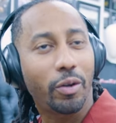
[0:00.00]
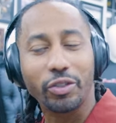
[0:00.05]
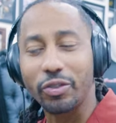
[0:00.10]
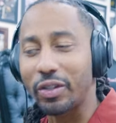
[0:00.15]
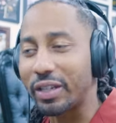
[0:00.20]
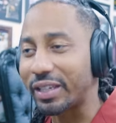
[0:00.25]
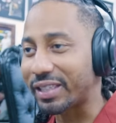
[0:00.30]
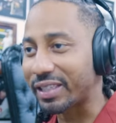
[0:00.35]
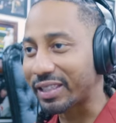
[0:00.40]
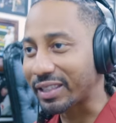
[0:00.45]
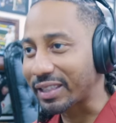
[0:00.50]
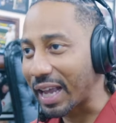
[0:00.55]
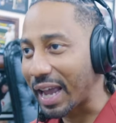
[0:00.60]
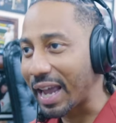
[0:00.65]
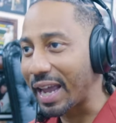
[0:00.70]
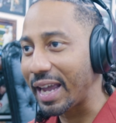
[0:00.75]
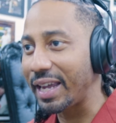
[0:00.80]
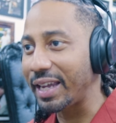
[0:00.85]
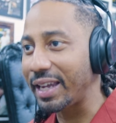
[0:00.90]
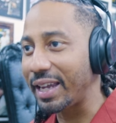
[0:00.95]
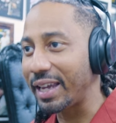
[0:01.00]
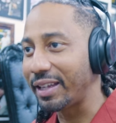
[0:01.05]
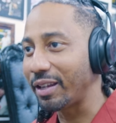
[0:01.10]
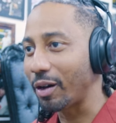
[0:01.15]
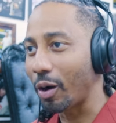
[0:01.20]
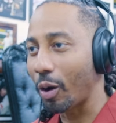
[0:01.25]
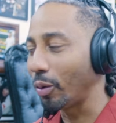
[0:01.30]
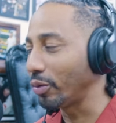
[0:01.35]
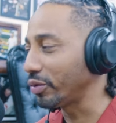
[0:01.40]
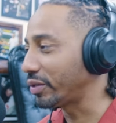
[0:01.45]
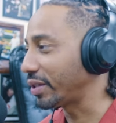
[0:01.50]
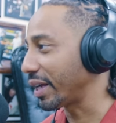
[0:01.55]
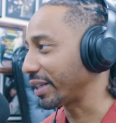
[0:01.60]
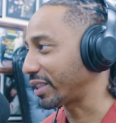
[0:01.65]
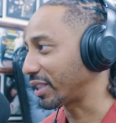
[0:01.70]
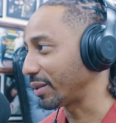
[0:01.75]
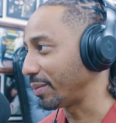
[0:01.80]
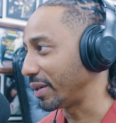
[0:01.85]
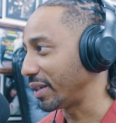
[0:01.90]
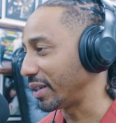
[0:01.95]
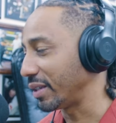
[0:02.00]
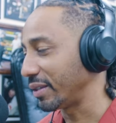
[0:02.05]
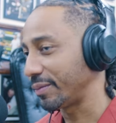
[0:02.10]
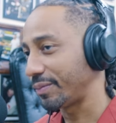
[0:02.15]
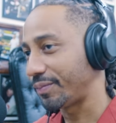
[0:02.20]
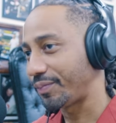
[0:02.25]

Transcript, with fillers: They want you to stay in the Old Testament.